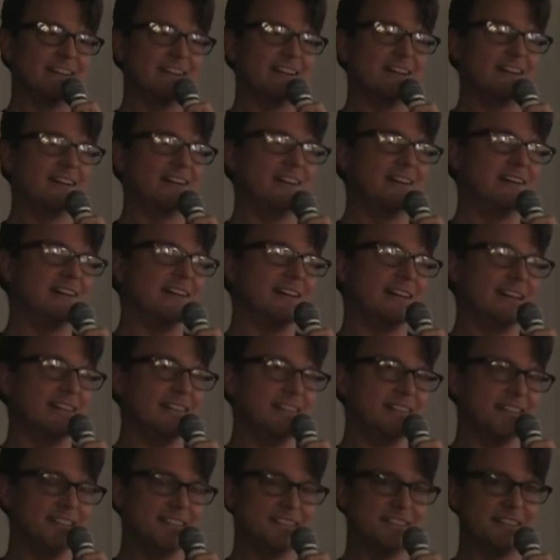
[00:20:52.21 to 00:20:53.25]
Uh,
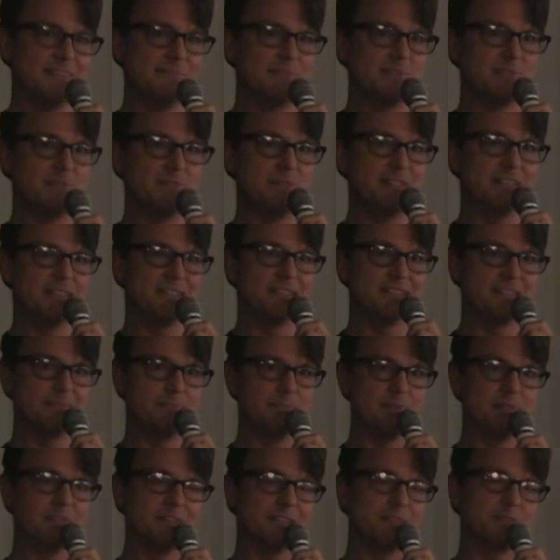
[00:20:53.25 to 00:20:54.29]
and this seemed to be the
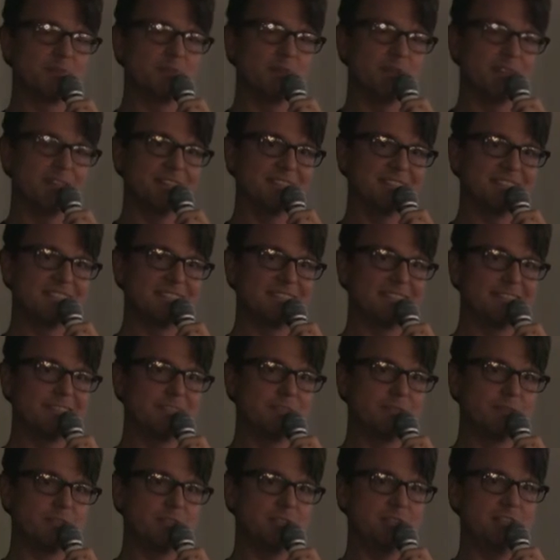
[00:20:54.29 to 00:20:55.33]
simplest choice
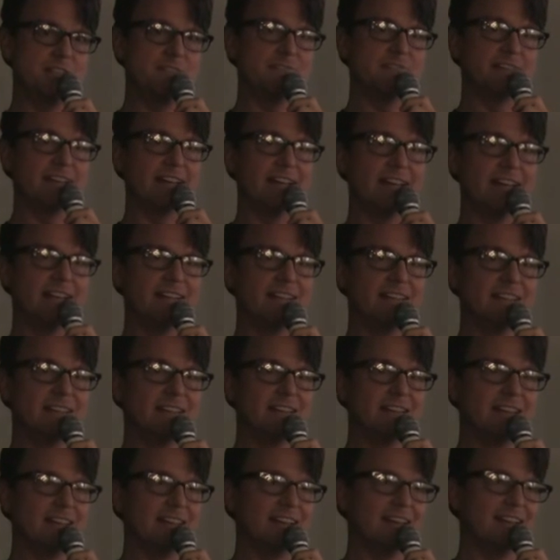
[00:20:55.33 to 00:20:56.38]
to achieve that,
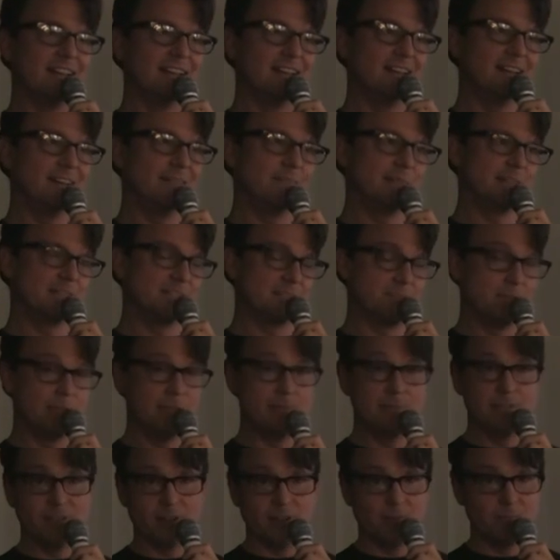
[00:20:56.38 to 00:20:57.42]
uh, because
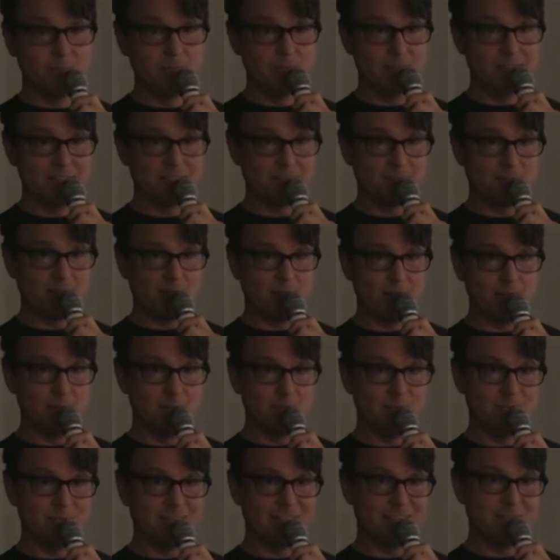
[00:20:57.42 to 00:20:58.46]
maybe our biggest
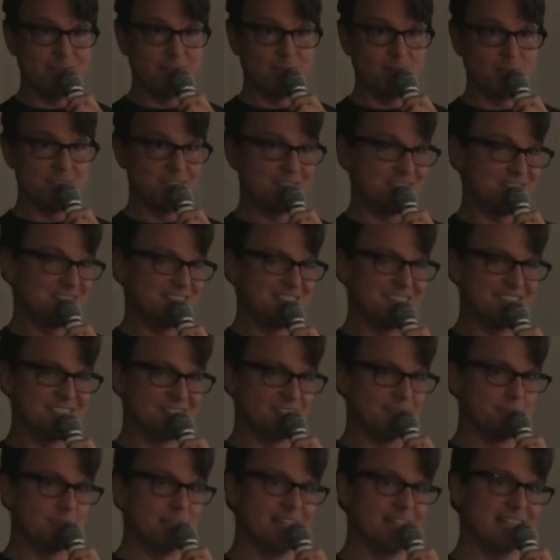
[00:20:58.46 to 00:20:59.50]
problem at first is just
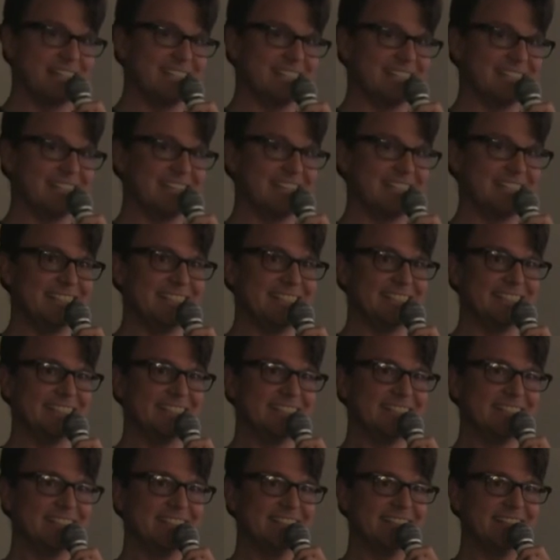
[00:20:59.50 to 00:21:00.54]
explaining the idea
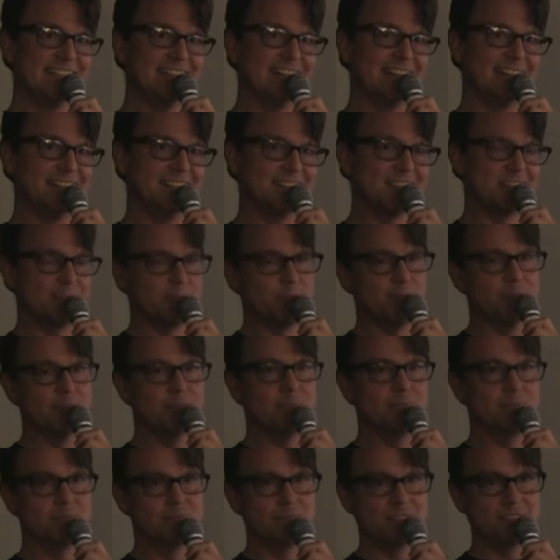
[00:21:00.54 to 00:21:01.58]
and the,
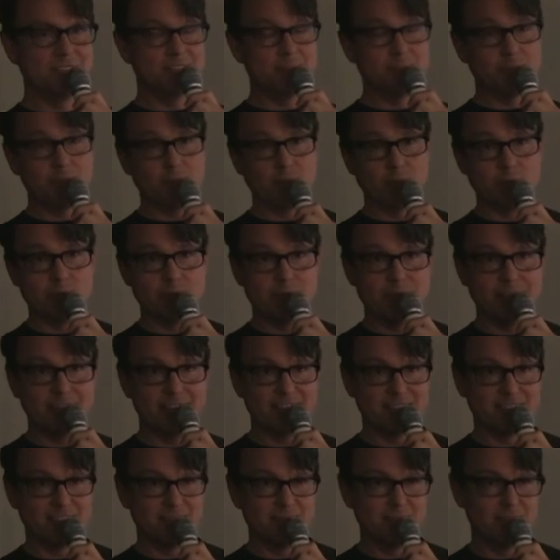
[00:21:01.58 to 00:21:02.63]
simple, the simpler we make
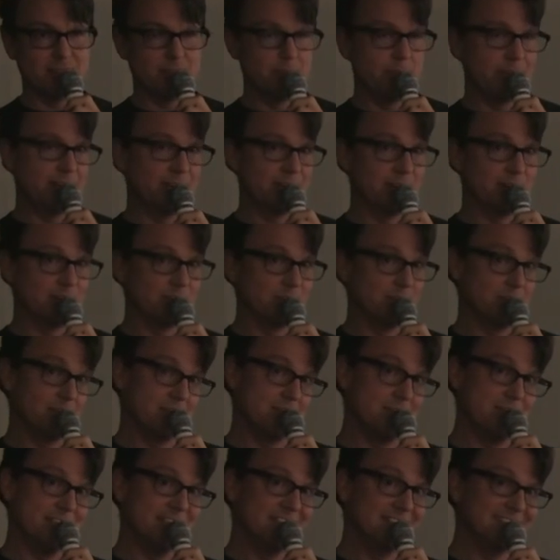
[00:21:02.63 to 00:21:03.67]
it, the better,
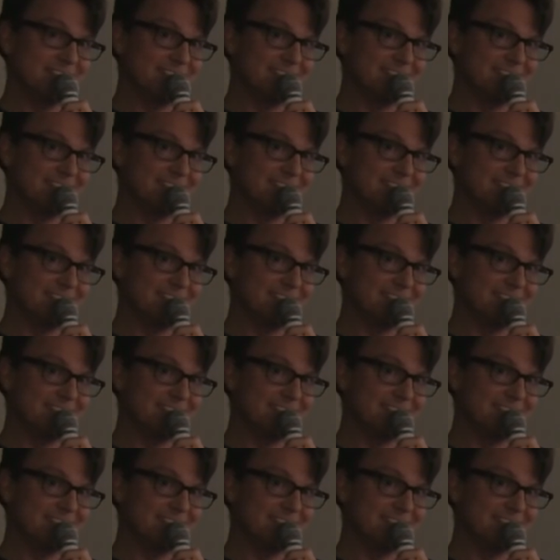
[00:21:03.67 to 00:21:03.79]
maybe.